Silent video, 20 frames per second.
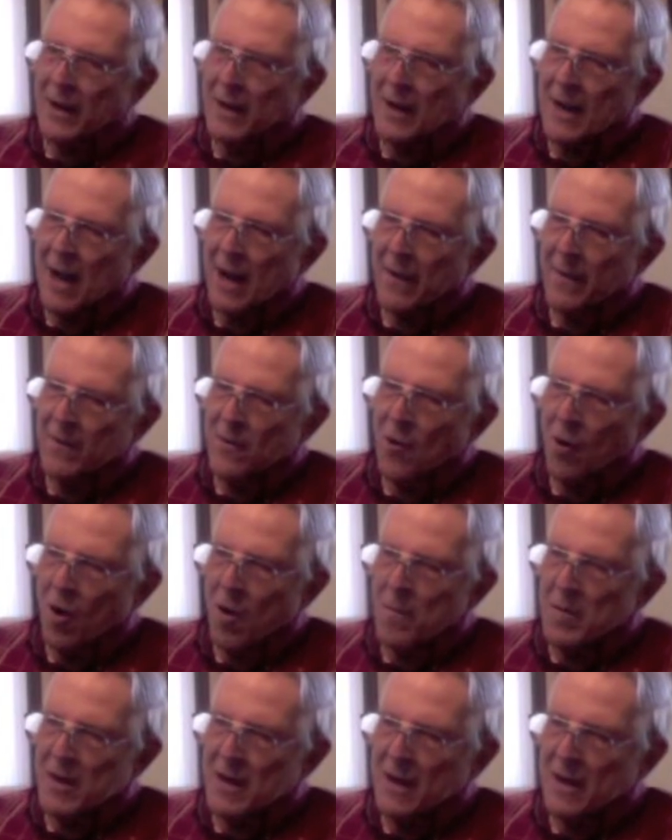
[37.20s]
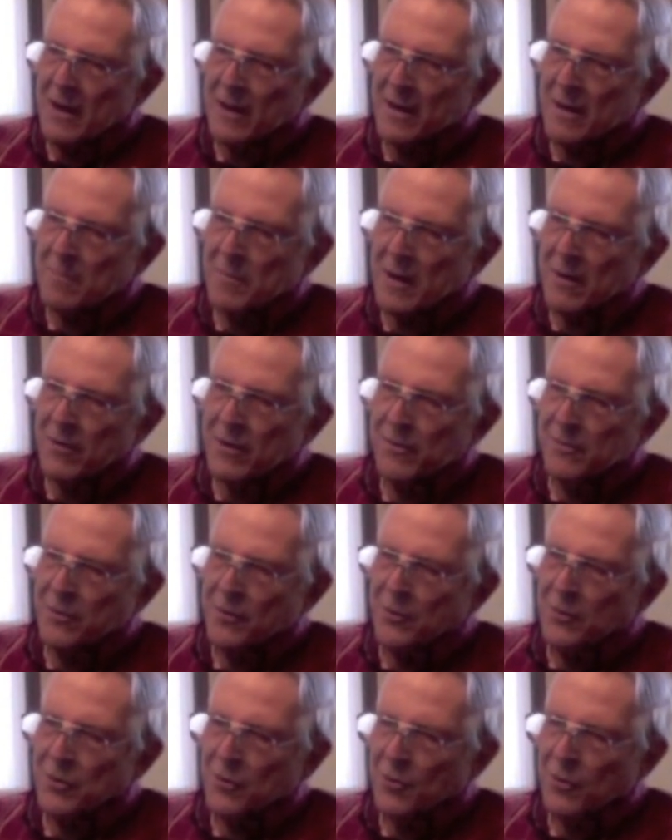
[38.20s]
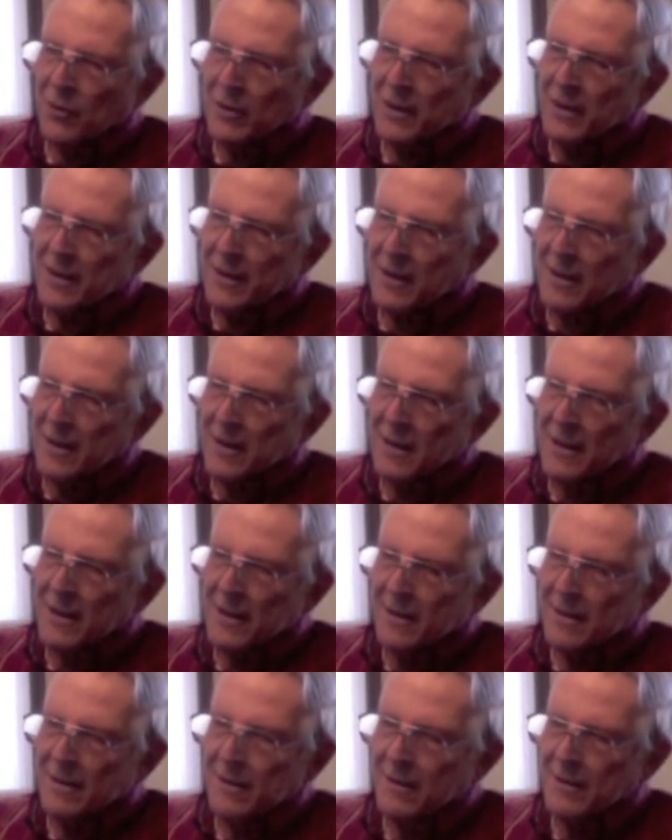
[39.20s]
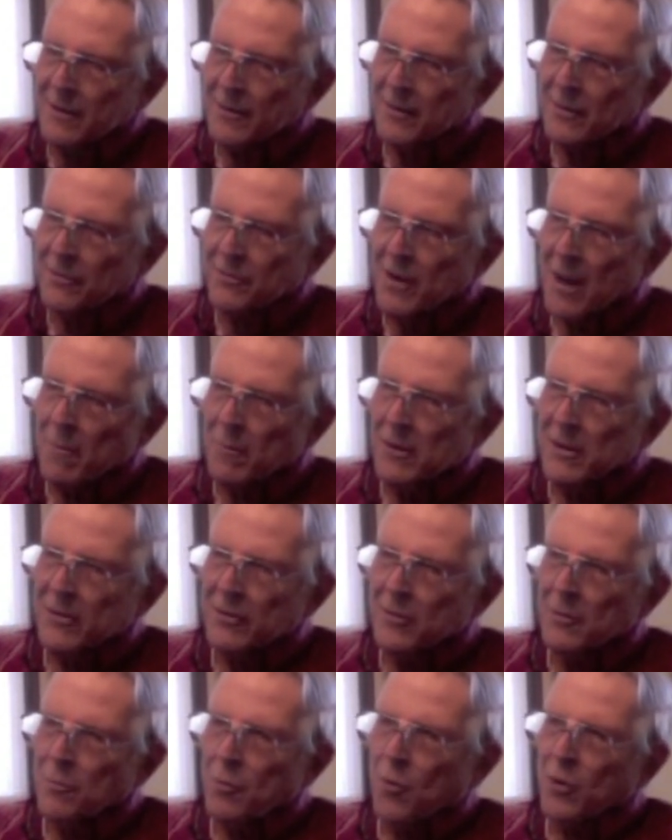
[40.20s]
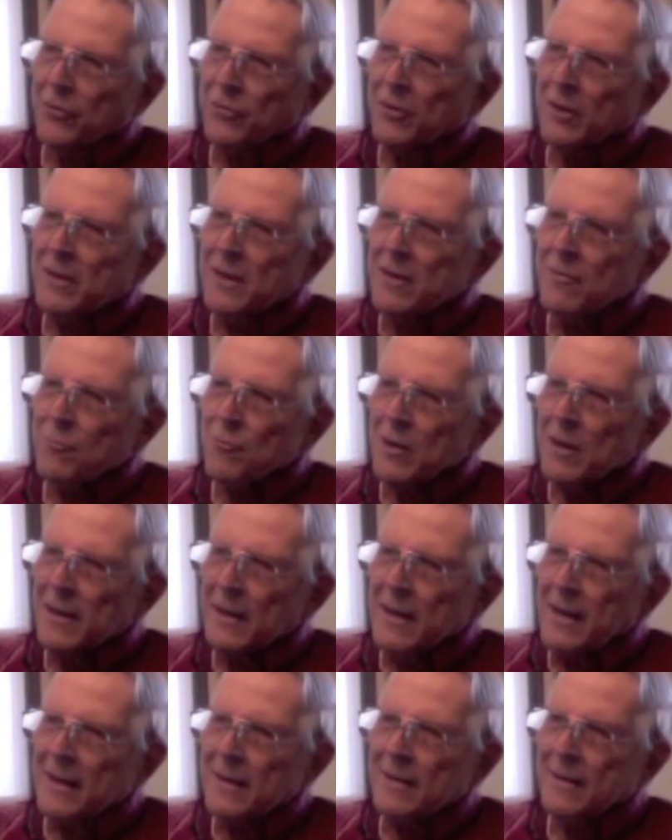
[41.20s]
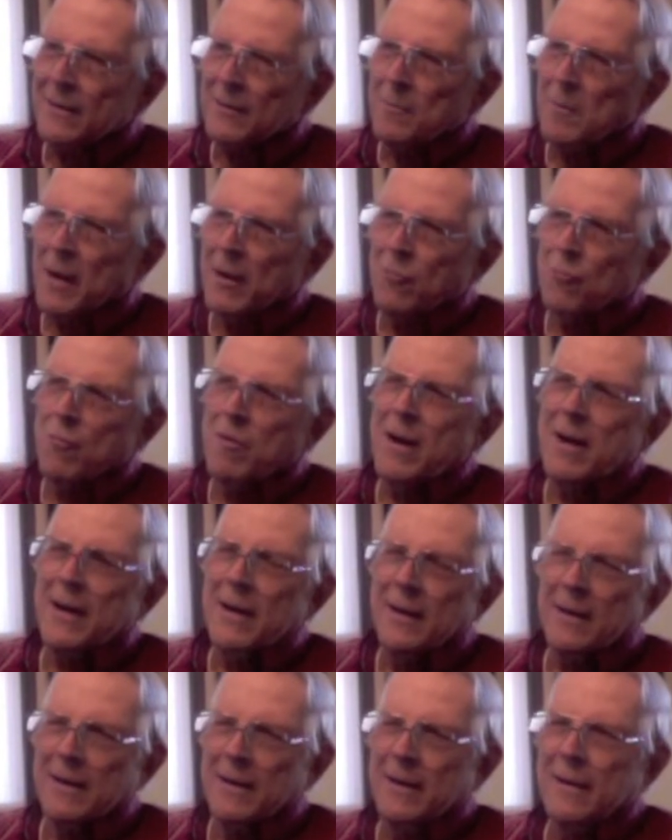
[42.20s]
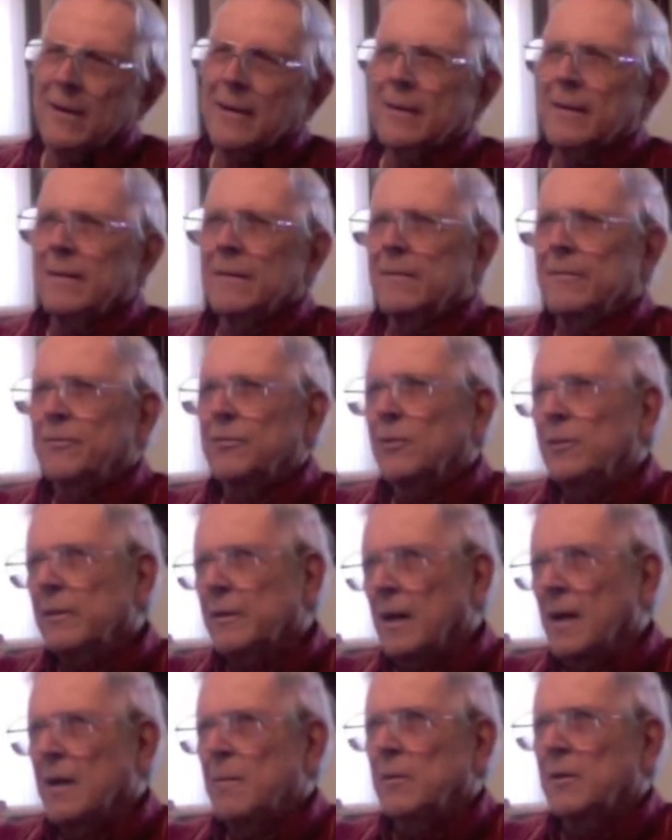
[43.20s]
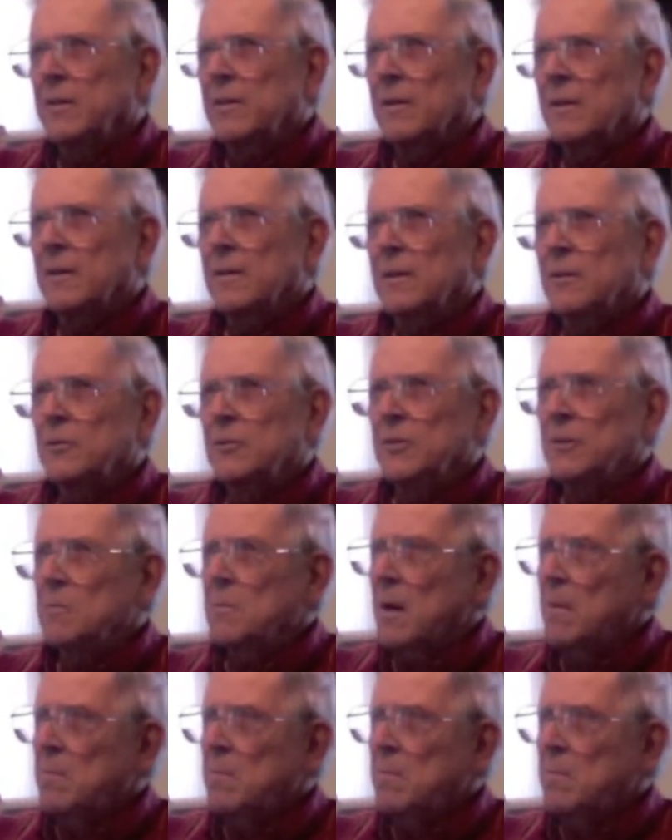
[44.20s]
got out of the Army, I got married very early and I had family to support. So I didn't really get to my writing in full time until I was in my